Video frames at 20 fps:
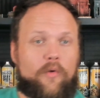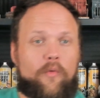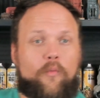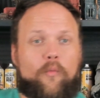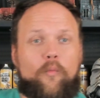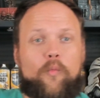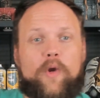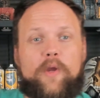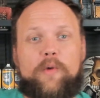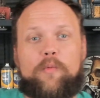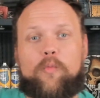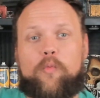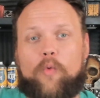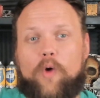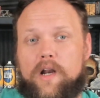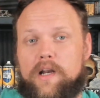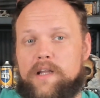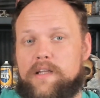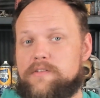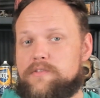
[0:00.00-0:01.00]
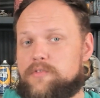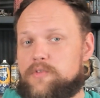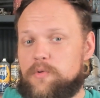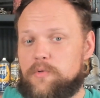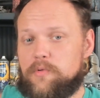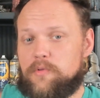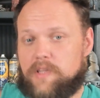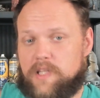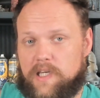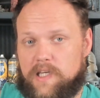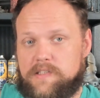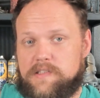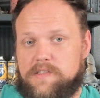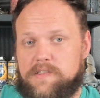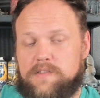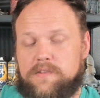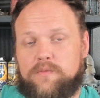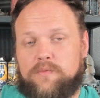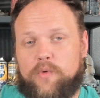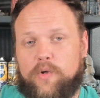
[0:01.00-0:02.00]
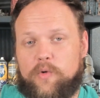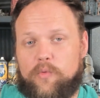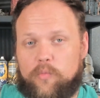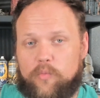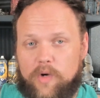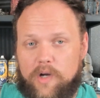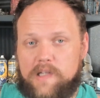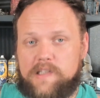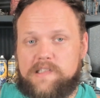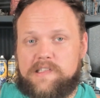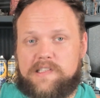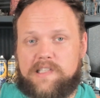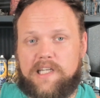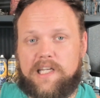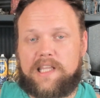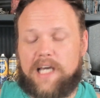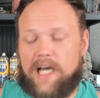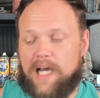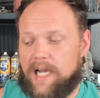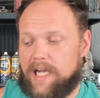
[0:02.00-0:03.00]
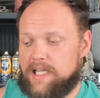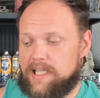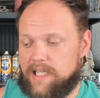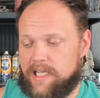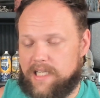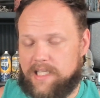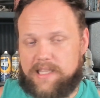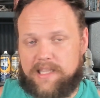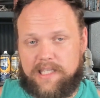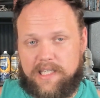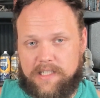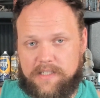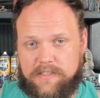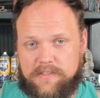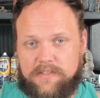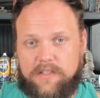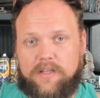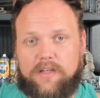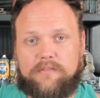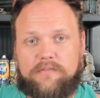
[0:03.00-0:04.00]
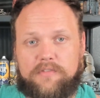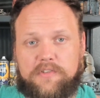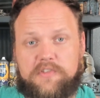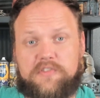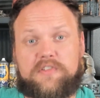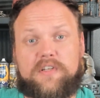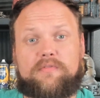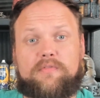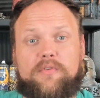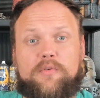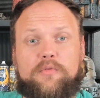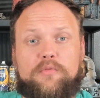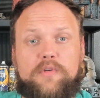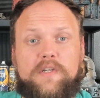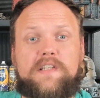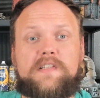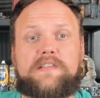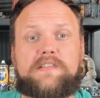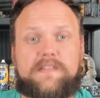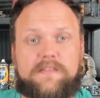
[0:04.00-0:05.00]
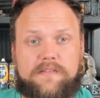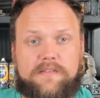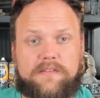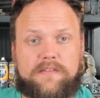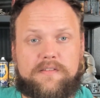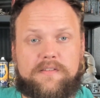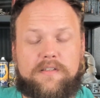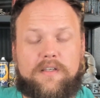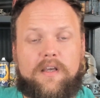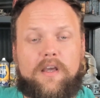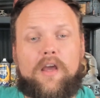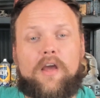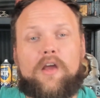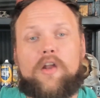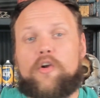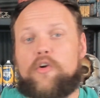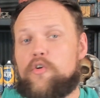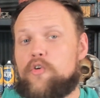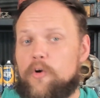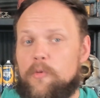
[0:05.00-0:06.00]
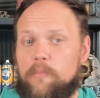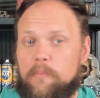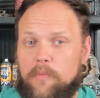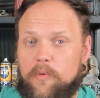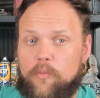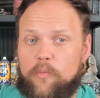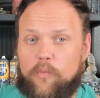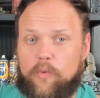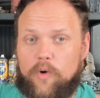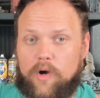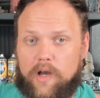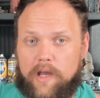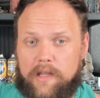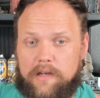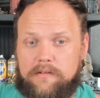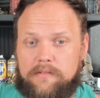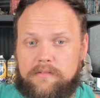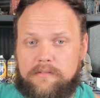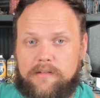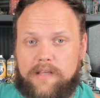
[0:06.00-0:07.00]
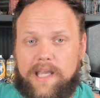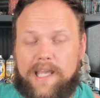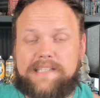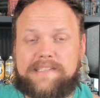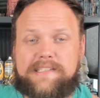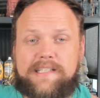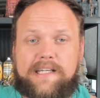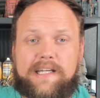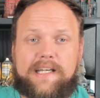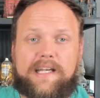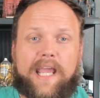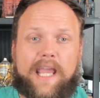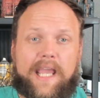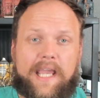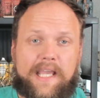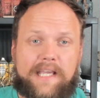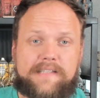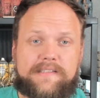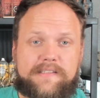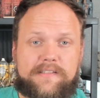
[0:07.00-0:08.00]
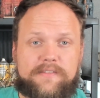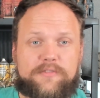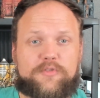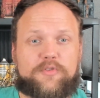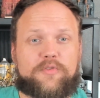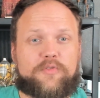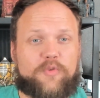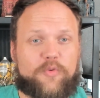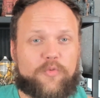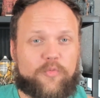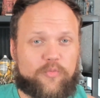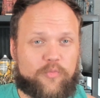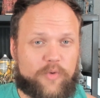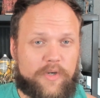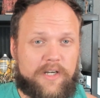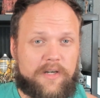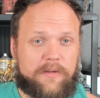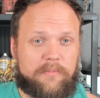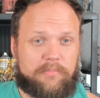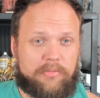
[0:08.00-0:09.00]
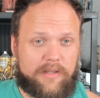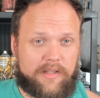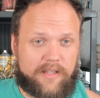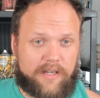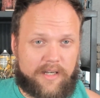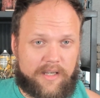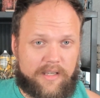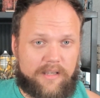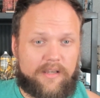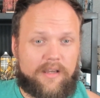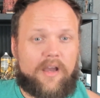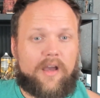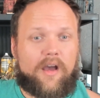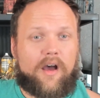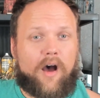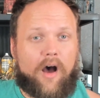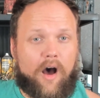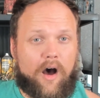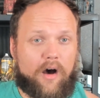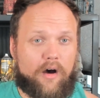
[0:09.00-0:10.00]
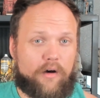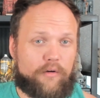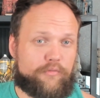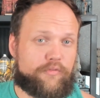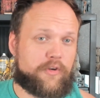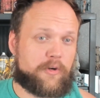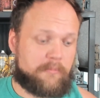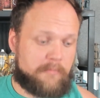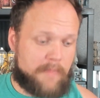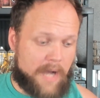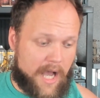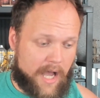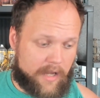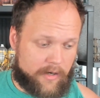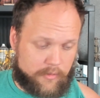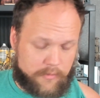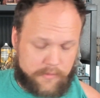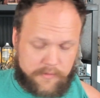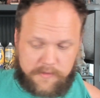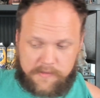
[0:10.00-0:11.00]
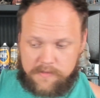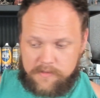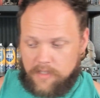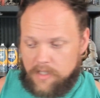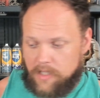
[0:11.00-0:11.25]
We want to do this, we want to zenith highlight things for several reasons. Number one is it enhances the readability of your models.